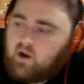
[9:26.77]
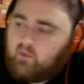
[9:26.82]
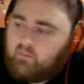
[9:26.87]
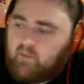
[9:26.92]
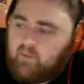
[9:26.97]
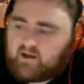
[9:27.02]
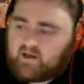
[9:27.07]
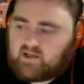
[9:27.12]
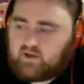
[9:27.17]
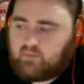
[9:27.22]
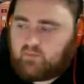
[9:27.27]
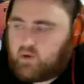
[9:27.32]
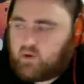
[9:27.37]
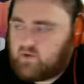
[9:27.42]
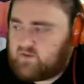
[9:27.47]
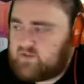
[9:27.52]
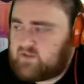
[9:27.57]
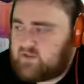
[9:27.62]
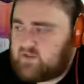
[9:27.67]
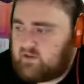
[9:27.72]
Make sure
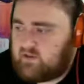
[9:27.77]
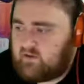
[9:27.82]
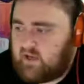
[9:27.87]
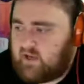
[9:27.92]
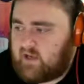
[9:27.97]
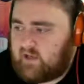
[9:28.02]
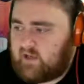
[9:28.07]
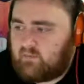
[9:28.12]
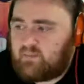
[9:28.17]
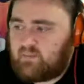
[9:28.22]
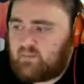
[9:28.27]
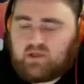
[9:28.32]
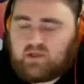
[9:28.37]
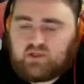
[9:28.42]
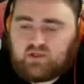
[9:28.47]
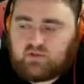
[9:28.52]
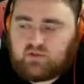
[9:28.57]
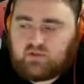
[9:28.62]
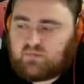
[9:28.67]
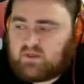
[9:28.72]
Posey's in the lineup. He
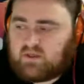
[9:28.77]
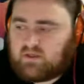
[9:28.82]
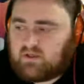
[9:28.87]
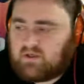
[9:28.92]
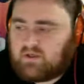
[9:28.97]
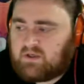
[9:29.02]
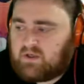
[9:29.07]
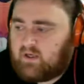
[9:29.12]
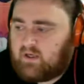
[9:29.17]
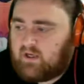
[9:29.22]
should be.